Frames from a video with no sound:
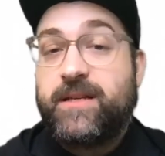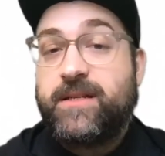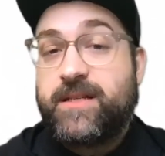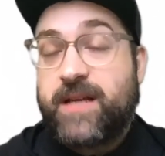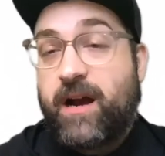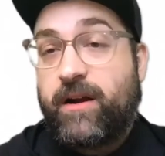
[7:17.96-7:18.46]

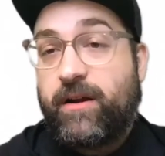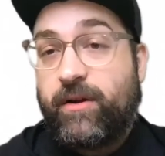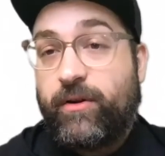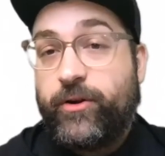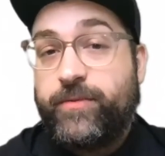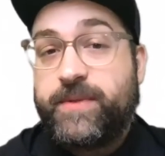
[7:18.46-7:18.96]
soccer
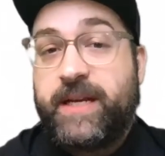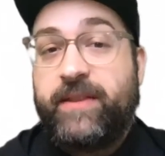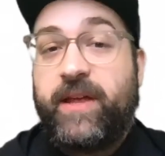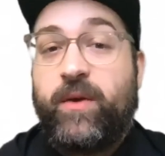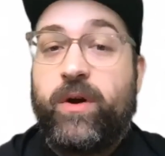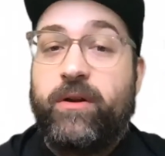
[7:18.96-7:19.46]
groups, and
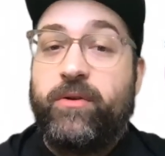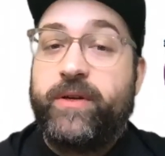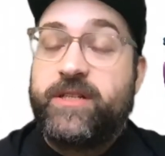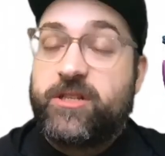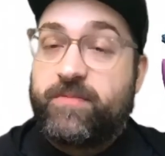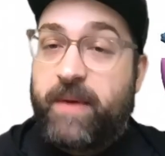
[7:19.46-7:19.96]
they want to
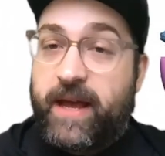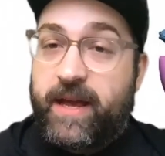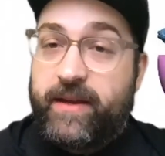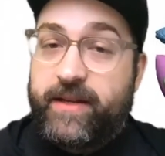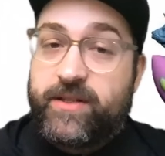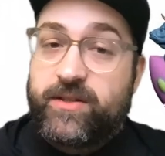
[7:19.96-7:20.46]

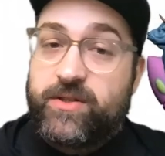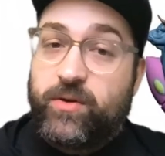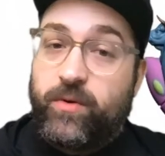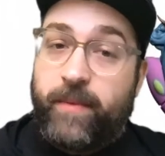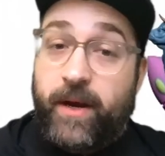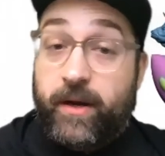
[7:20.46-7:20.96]
expand into 2
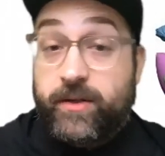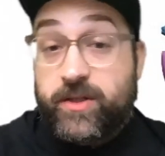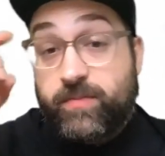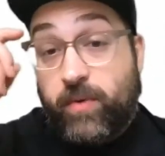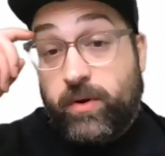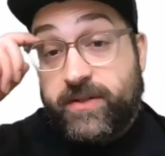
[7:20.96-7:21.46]
American
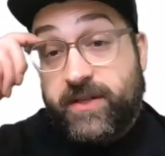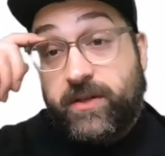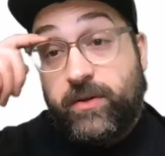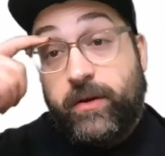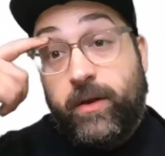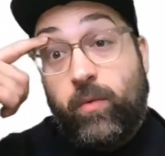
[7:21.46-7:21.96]
sports,
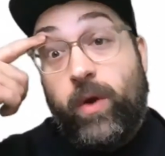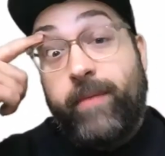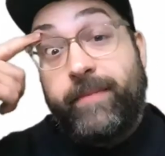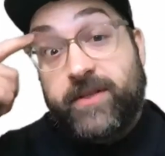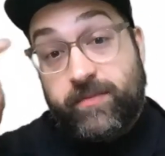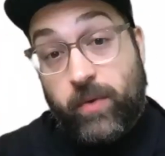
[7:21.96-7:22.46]
including
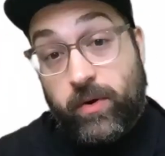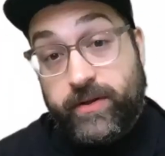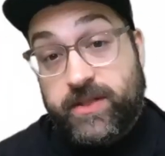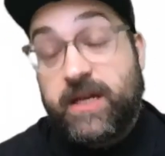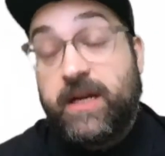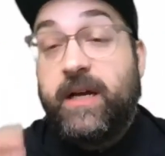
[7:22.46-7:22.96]
women's
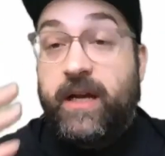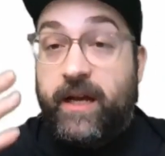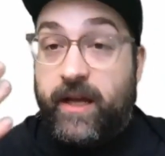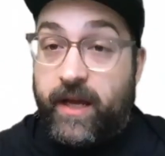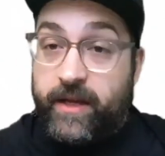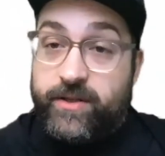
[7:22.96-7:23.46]
sports.
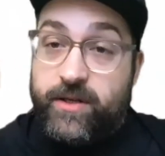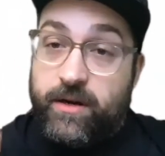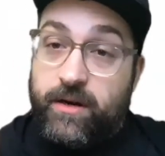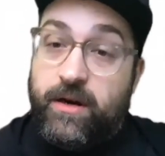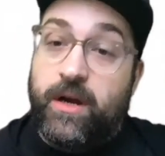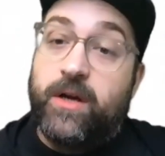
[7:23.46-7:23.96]

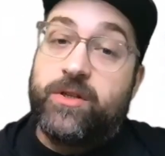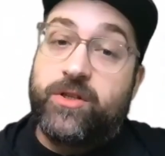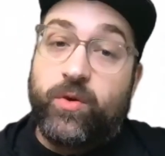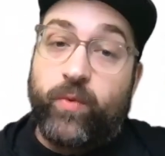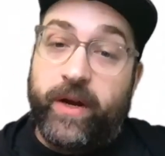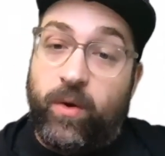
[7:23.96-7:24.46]
Enter
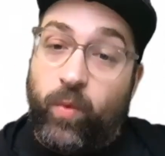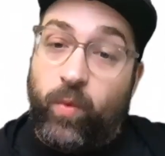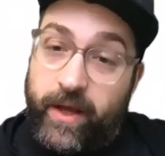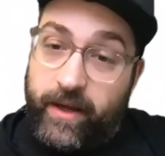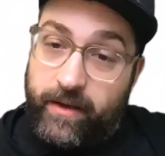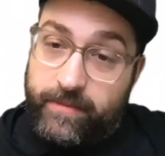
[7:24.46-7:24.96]
Serena
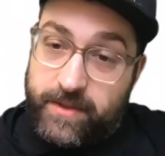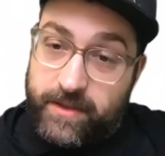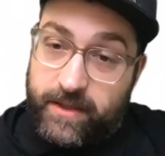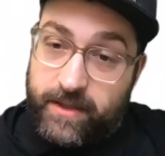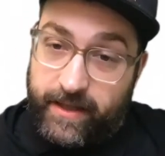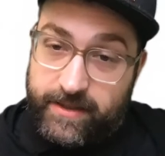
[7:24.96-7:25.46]
Williams. And
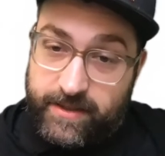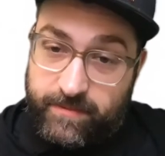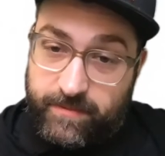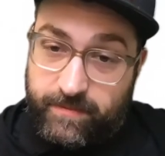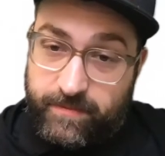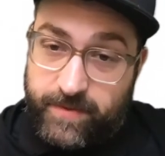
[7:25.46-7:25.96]
I got
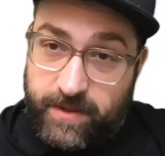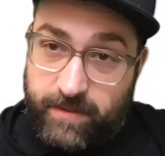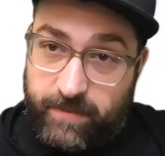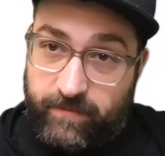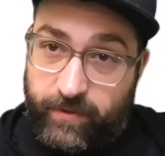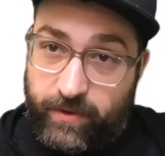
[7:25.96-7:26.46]

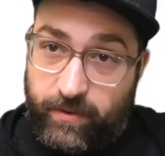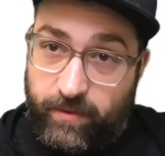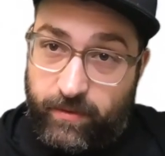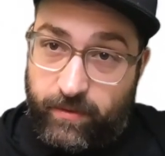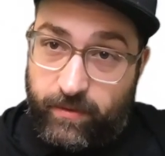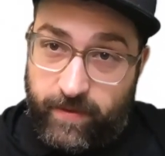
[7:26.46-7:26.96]
something for you
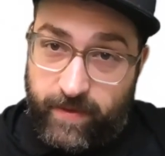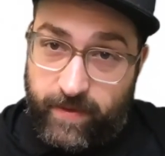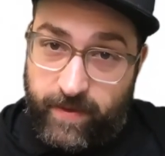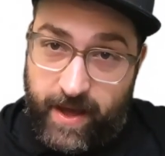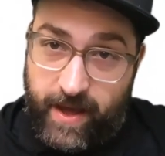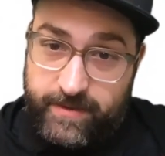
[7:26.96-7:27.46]
on
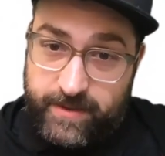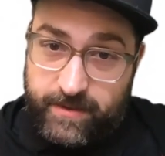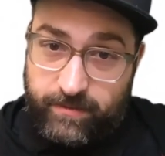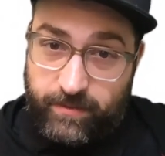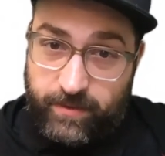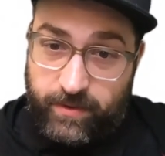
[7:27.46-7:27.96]
that
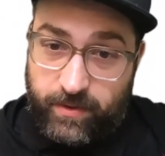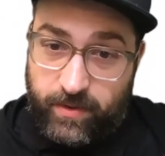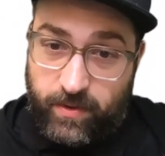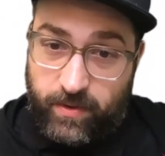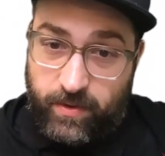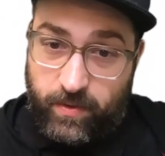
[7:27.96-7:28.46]
real
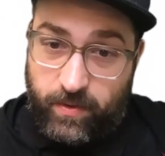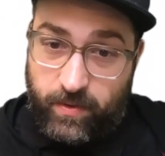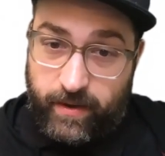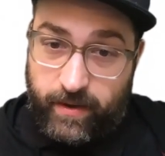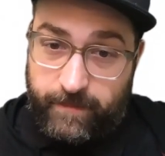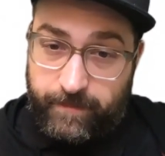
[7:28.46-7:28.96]
quick.
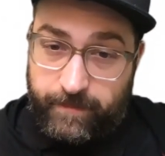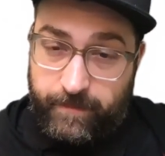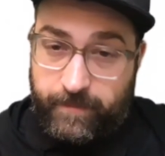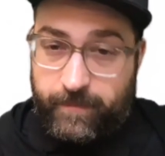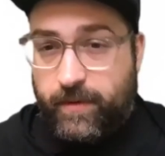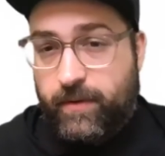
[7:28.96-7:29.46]

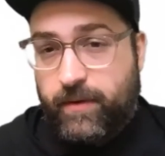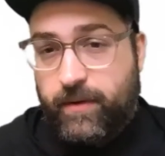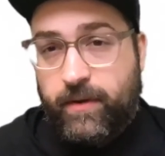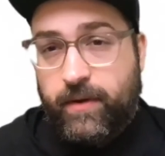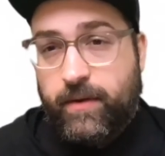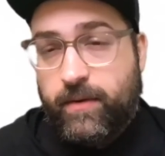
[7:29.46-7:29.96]
There you
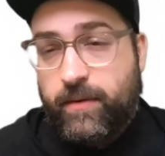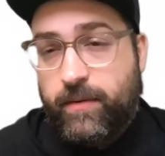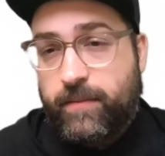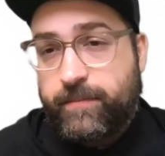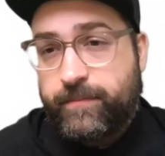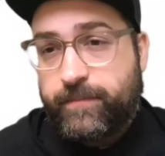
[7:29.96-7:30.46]
go.
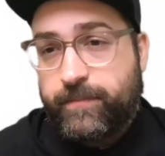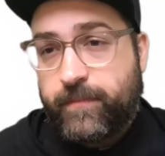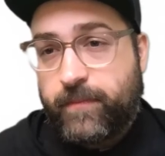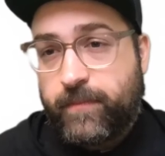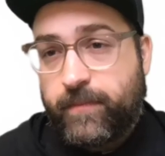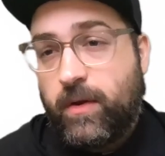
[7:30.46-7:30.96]

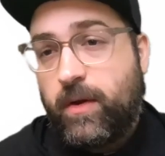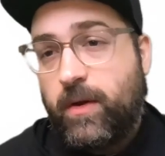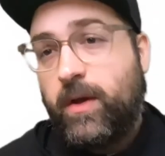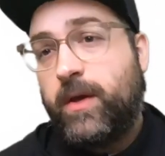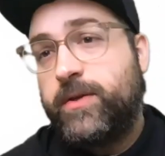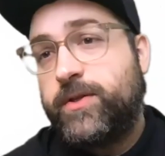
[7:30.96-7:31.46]

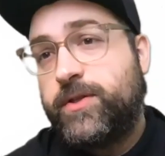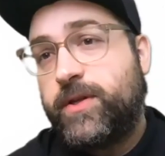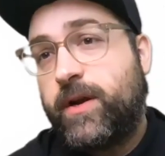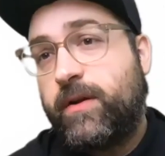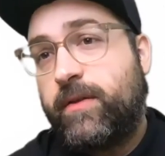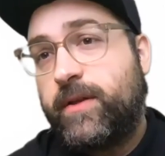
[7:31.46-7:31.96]

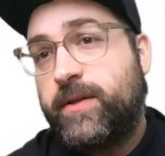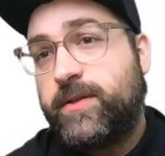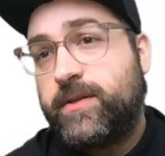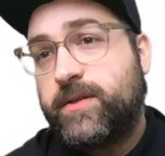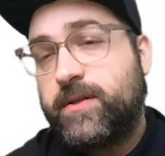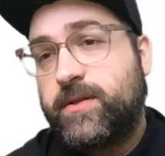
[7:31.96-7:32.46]
Share
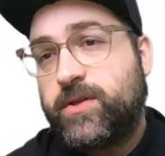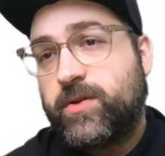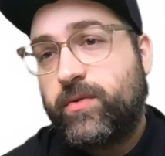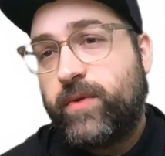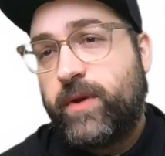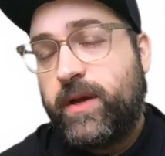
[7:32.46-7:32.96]
this
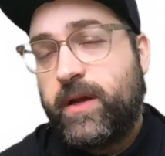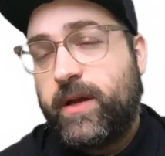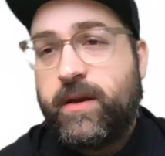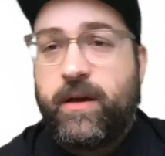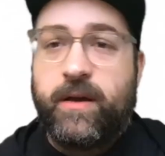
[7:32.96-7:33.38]
screen.